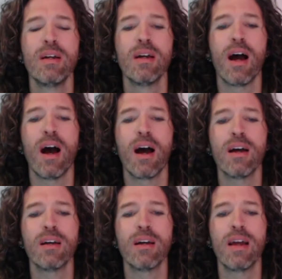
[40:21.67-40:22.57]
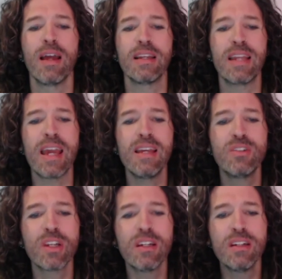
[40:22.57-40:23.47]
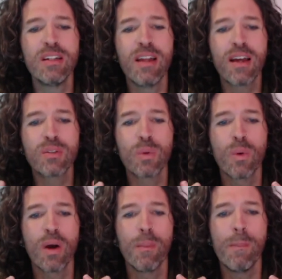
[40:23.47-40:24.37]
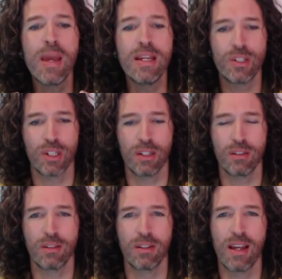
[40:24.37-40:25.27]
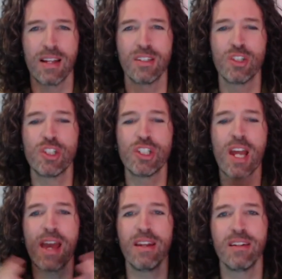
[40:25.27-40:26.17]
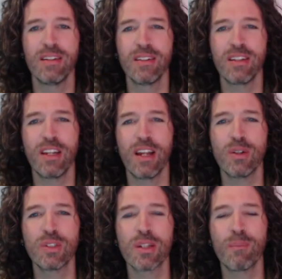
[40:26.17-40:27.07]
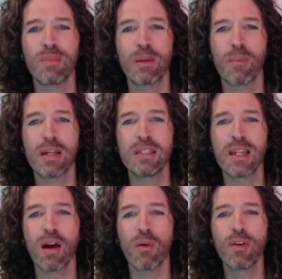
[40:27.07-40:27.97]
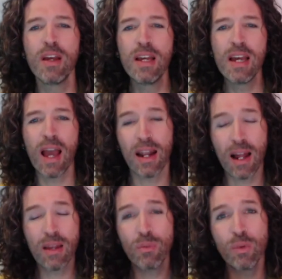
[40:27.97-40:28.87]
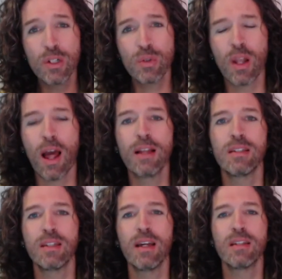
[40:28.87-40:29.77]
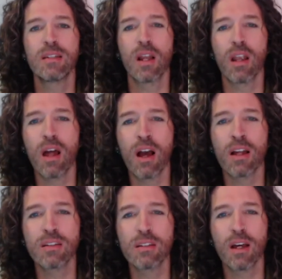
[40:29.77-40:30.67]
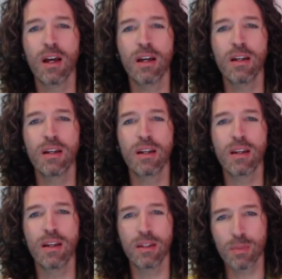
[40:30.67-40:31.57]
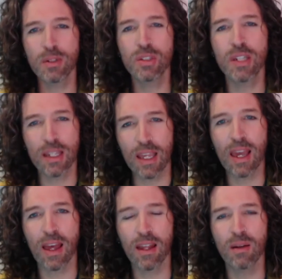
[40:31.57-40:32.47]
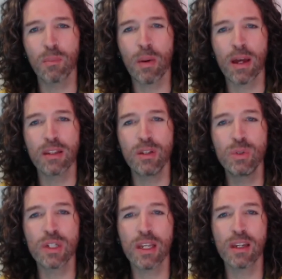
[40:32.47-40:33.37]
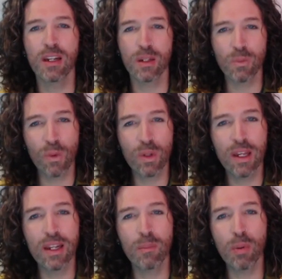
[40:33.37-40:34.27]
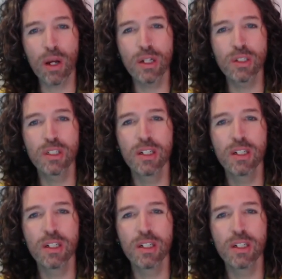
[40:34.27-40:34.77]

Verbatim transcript: uh, engage in desquamation, and shed, you know, something myself. And I ritualize this a lot, uh, as much as I can, by using an exfoliating brush